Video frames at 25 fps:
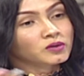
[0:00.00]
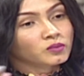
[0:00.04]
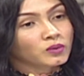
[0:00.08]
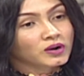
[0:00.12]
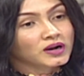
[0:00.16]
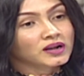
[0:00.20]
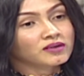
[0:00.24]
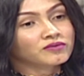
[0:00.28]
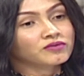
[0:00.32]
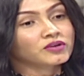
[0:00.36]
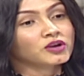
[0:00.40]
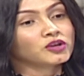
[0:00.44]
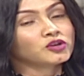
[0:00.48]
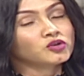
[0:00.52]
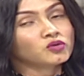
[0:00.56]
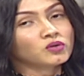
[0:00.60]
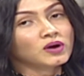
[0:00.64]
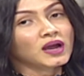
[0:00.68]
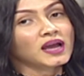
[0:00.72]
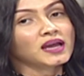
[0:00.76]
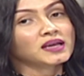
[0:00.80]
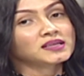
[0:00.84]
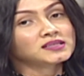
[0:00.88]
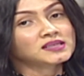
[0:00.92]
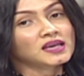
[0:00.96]
whatever, you
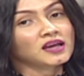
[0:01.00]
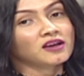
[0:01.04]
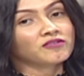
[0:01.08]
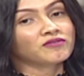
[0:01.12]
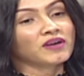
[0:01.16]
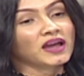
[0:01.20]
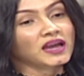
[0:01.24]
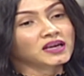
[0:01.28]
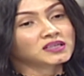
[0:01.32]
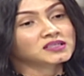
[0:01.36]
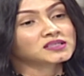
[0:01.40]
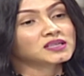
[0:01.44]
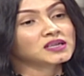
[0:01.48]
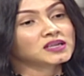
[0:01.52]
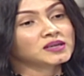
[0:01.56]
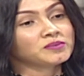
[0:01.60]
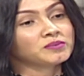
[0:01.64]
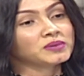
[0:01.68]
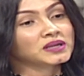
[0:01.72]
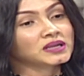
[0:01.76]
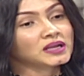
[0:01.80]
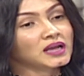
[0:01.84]
guys have actually been